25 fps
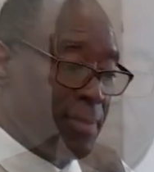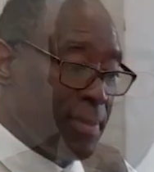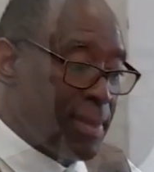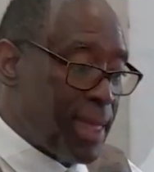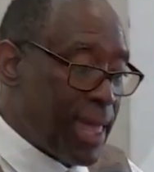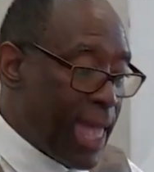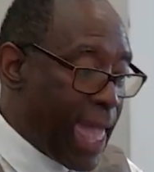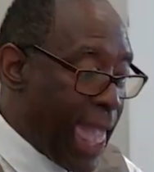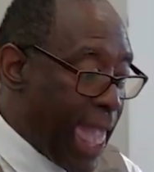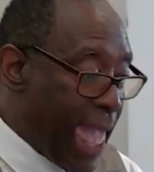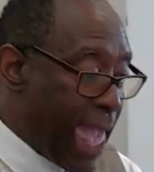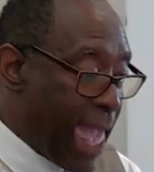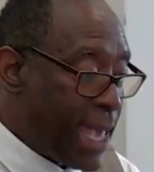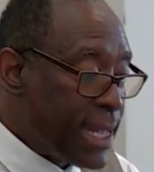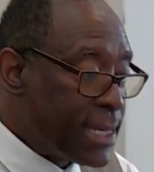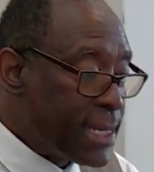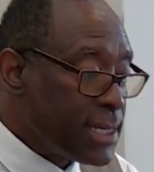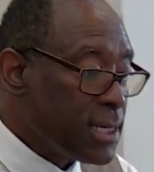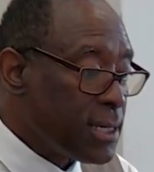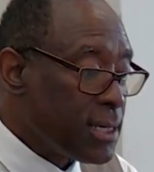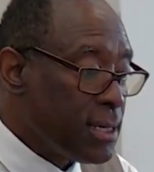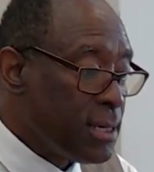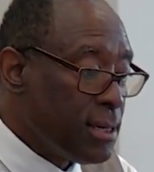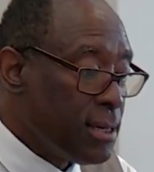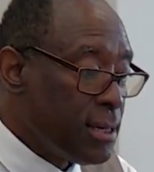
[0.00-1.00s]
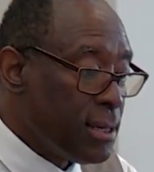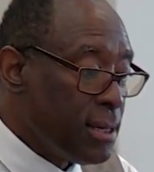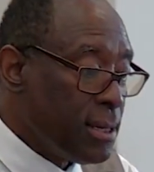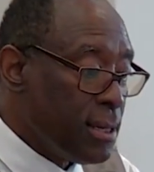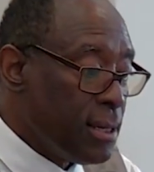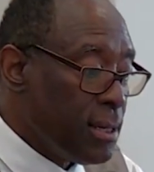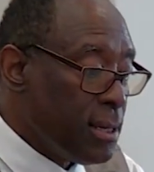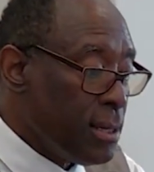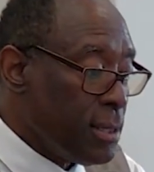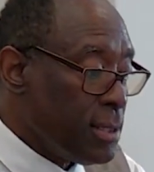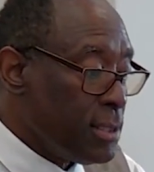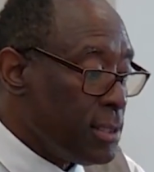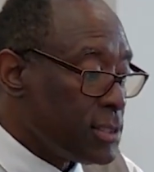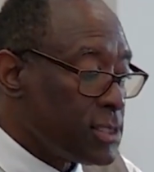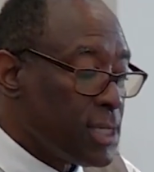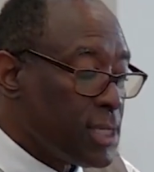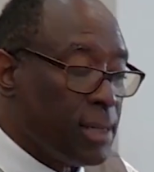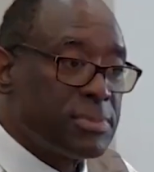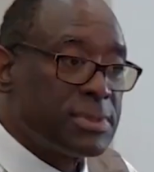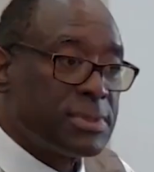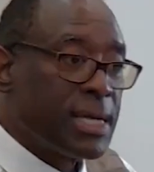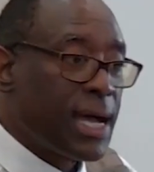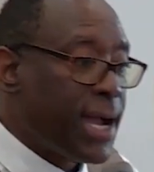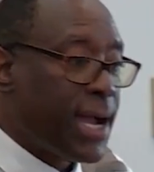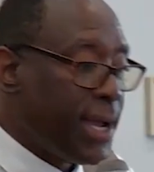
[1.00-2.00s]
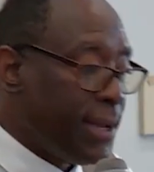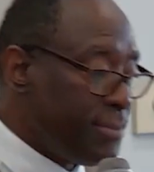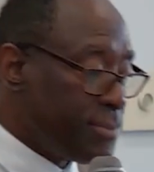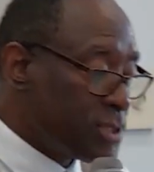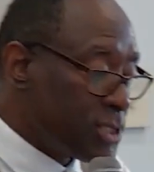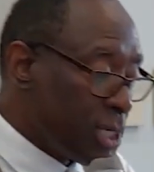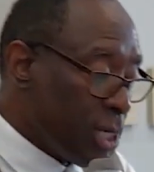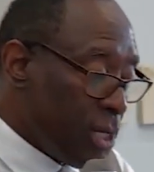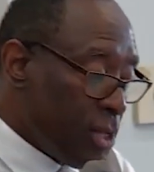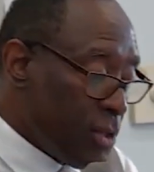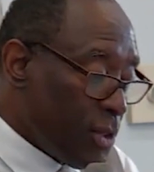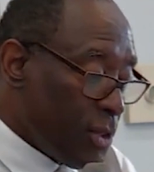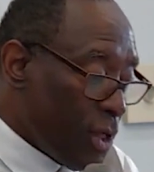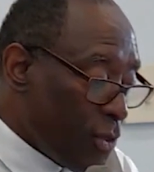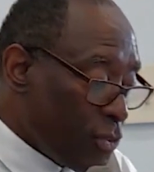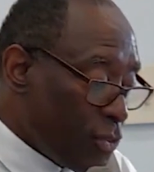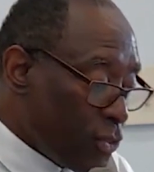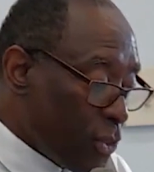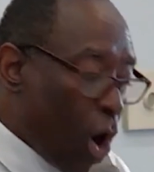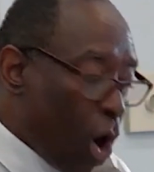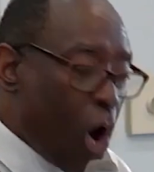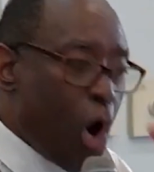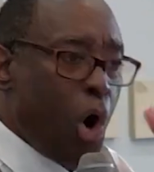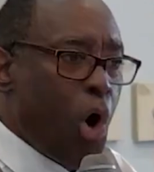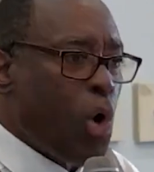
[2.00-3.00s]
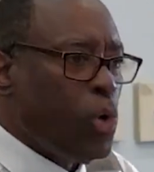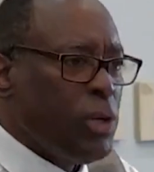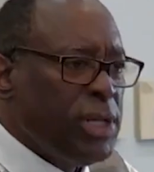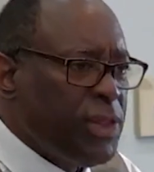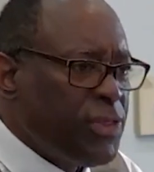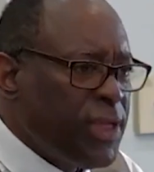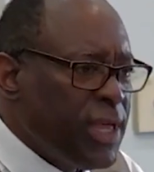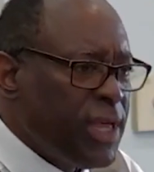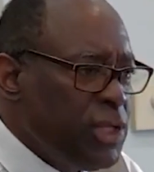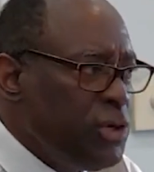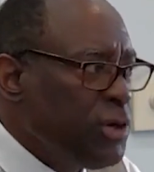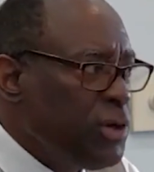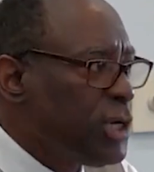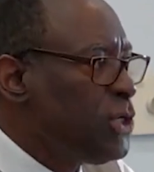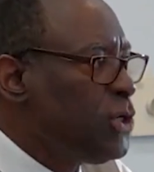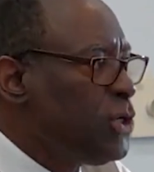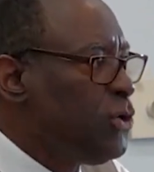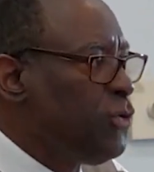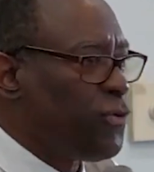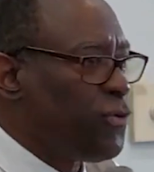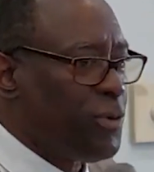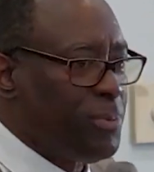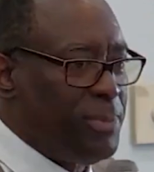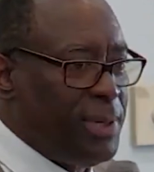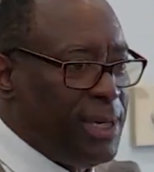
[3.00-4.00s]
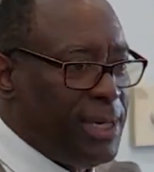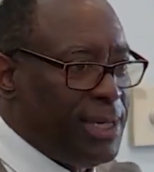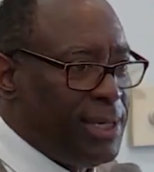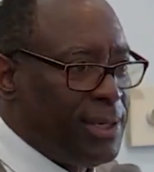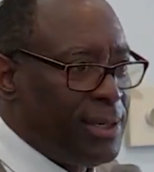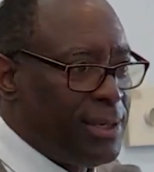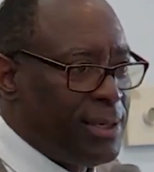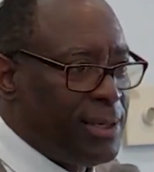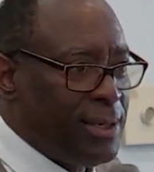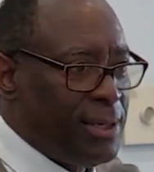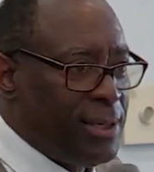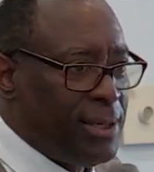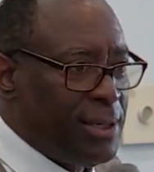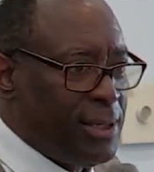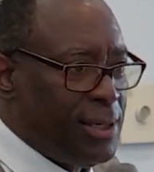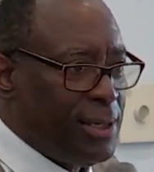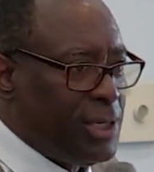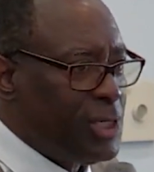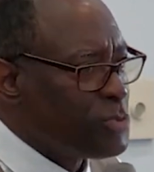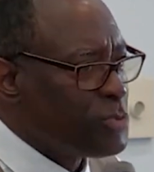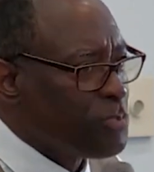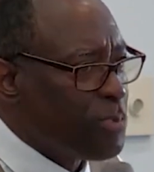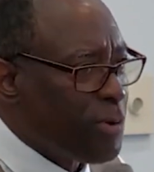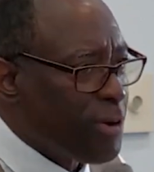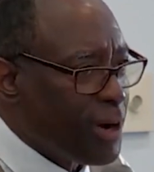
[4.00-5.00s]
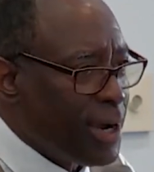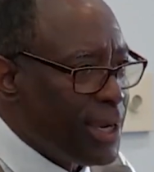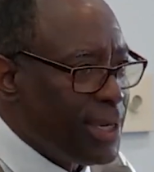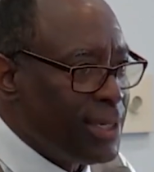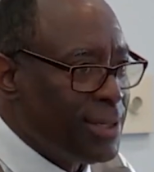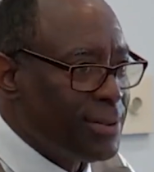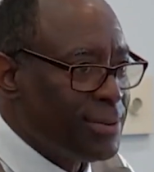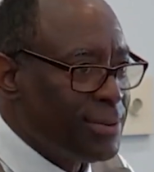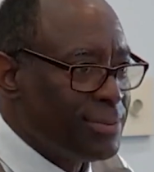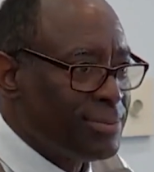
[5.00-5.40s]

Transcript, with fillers: And sometimes the only thing you can do for me is pray.